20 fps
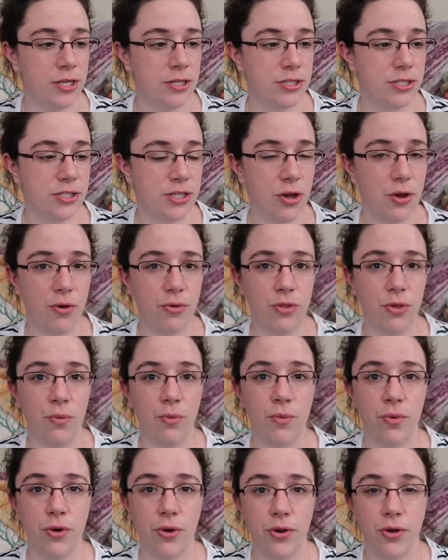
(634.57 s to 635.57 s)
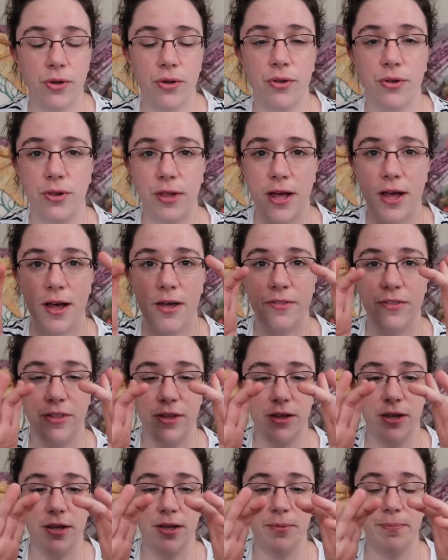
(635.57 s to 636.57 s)
so the whirl on
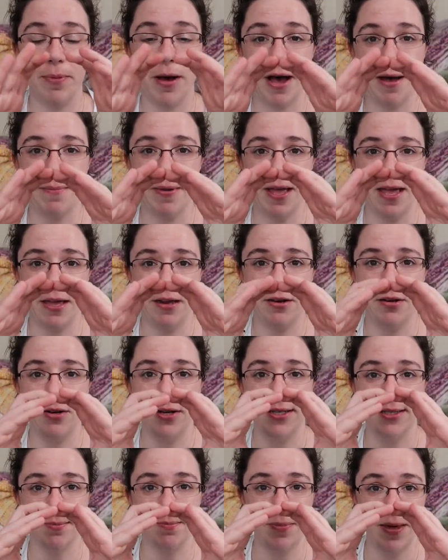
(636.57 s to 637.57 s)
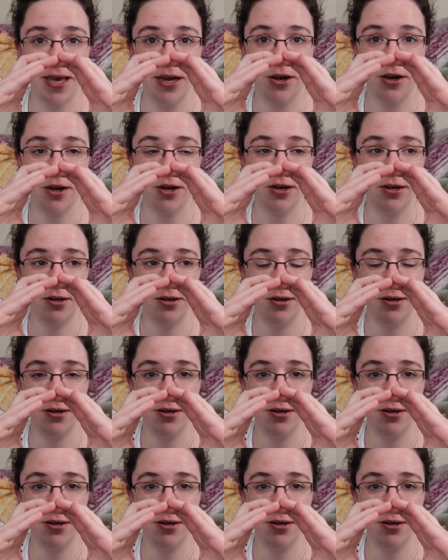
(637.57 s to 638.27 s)
the bobbin is bigger,